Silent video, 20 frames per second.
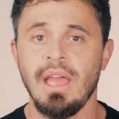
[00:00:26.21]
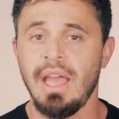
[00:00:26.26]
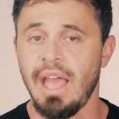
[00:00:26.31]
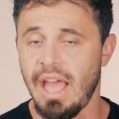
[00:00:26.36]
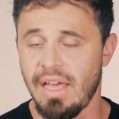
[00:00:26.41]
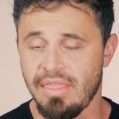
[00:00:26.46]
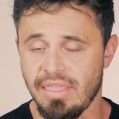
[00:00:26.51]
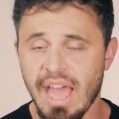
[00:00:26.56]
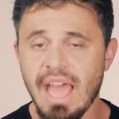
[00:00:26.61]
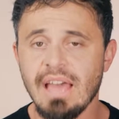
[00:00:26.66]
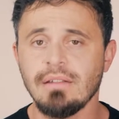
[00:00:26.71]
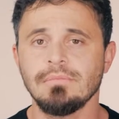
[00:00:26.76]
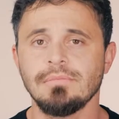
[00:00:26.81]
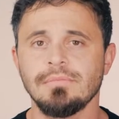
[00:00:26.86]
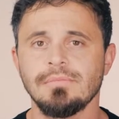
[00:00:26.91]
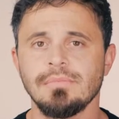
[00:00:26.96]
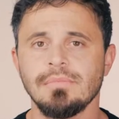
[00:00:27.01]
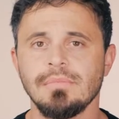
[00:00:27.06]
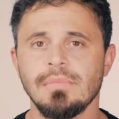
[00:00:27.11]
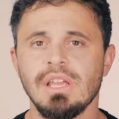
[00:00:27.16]
and that
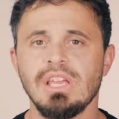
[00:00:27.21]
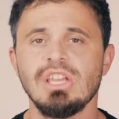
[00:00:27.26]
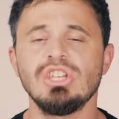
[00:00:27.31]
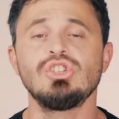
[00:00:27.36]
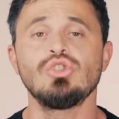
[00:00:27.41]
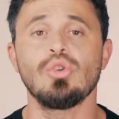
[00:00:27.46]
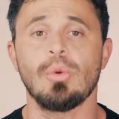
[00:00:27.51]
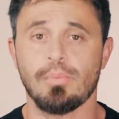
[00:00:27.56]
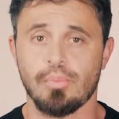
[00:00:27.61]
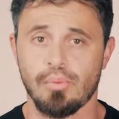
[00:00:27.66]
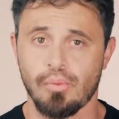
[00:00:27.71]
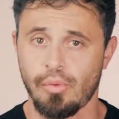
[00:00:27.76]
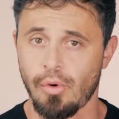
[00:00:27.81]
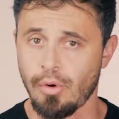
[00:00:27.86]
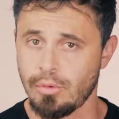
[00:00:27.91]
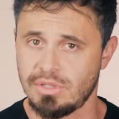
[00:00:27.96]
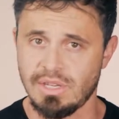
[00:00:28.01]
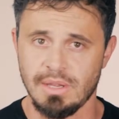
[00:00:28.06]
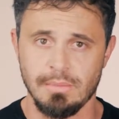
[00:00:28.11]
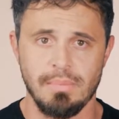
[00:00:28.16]
is your
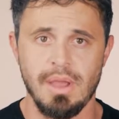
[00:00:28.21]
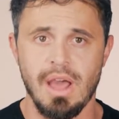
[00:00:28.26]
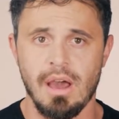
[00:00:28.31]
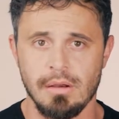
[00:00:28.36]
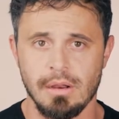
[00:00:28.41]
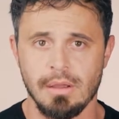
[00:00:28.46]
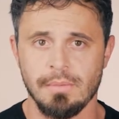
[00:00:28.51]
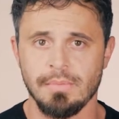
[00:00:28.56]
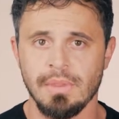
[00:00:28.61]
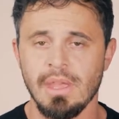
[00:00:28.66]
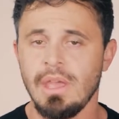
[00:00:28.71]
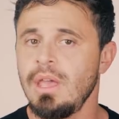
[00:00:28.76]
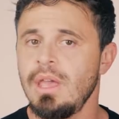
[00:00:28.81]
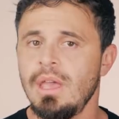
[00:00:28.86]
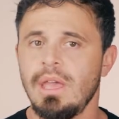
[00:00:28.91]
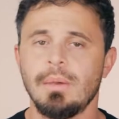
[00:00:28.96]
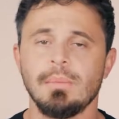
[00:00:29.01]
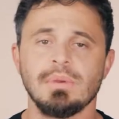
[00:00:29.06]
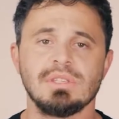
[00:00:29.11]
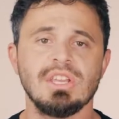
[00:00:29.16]
protein powder.
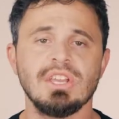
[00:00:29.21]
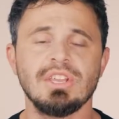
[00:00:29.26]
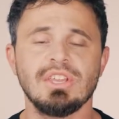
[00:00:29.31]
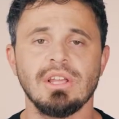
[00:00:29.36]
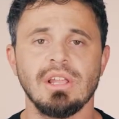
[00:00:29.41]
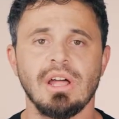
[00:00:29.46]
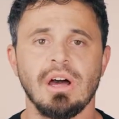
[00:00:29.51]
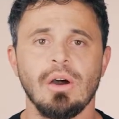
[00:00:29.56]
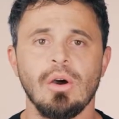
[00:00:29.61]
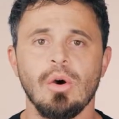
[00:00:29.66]
In particular,